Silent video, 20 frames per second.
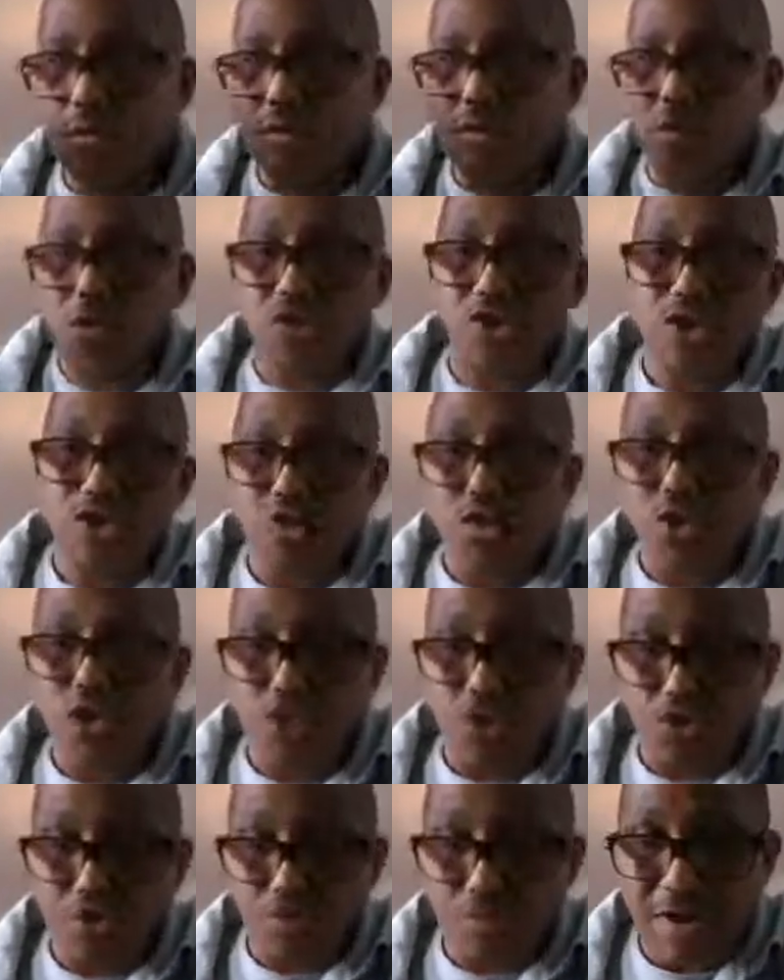What's he
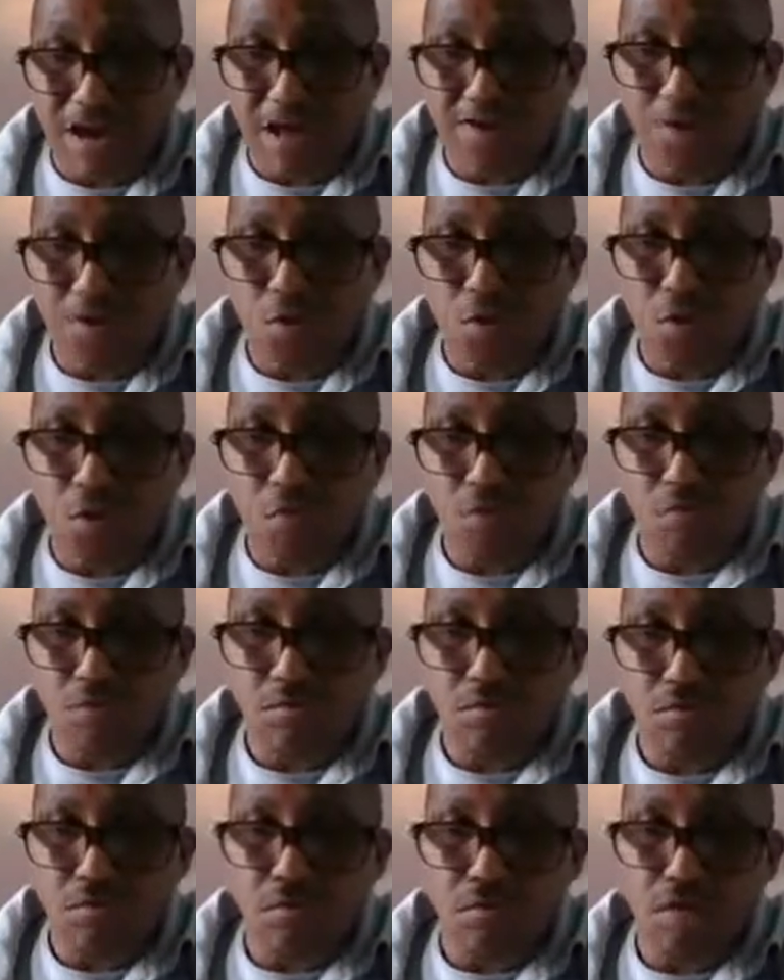going to Dubai for?
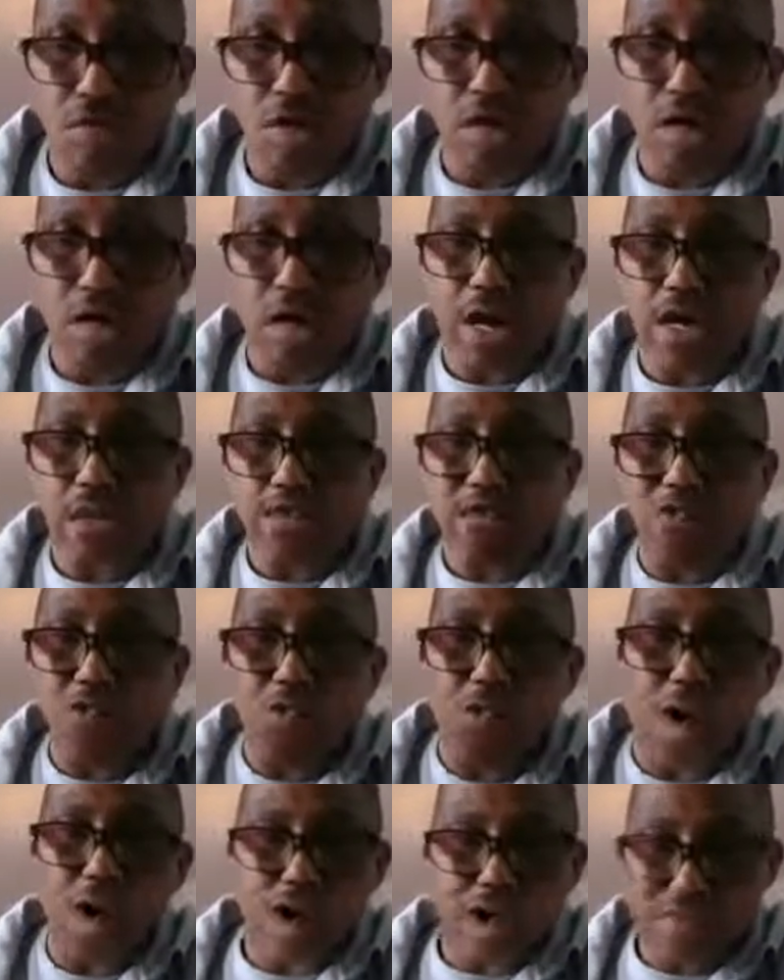And
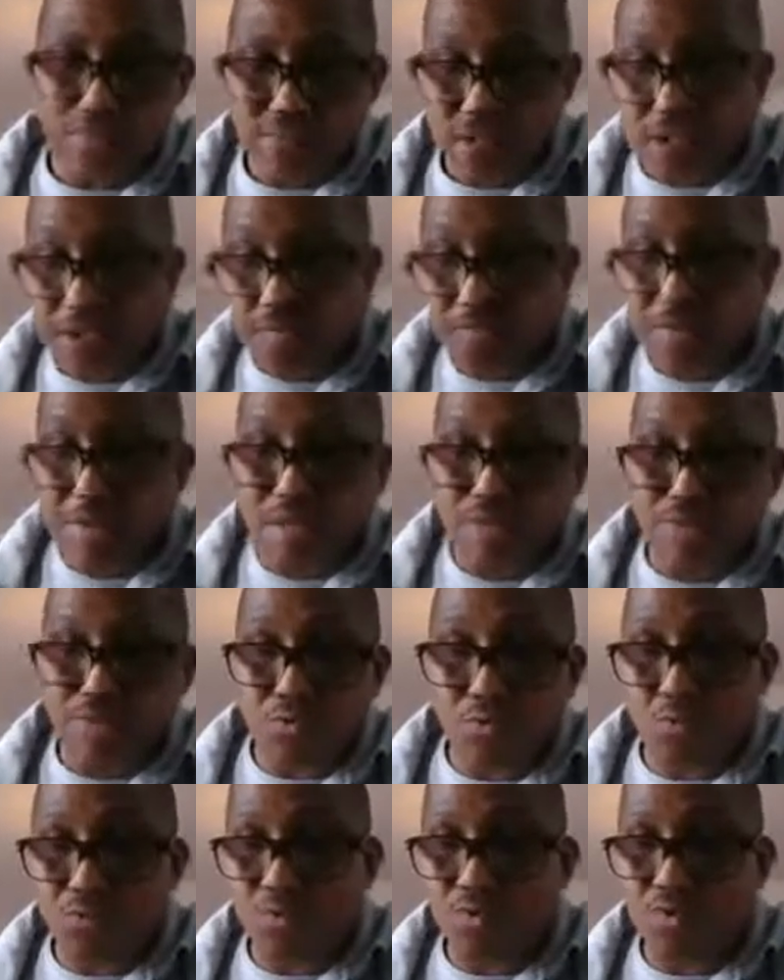who are the
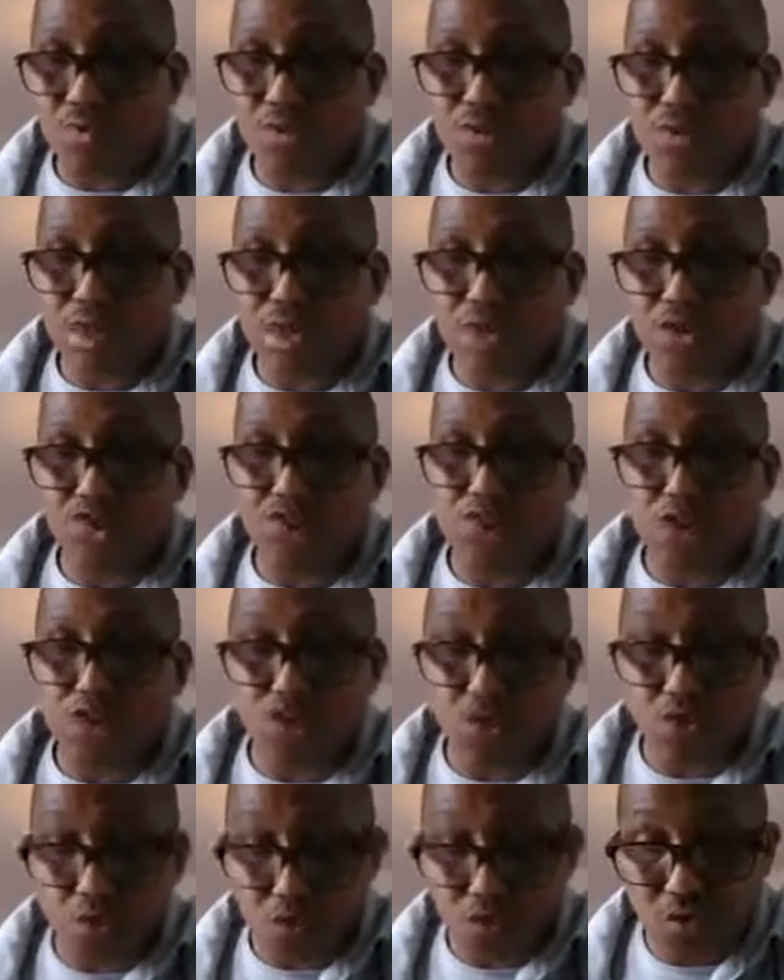people he's
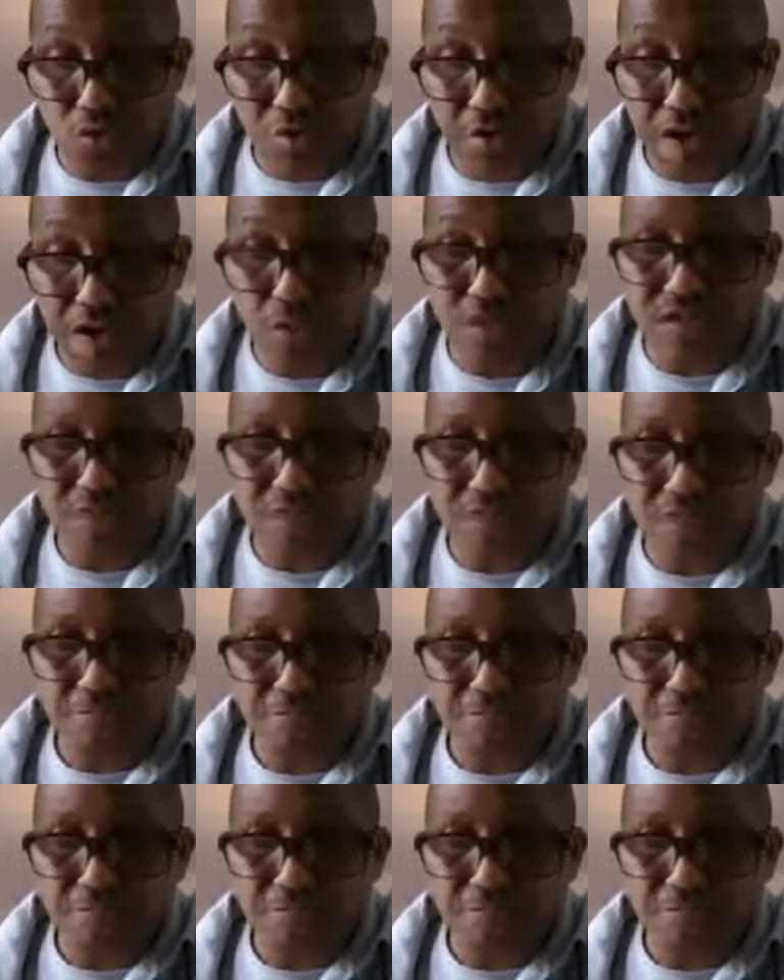going to Dubai with?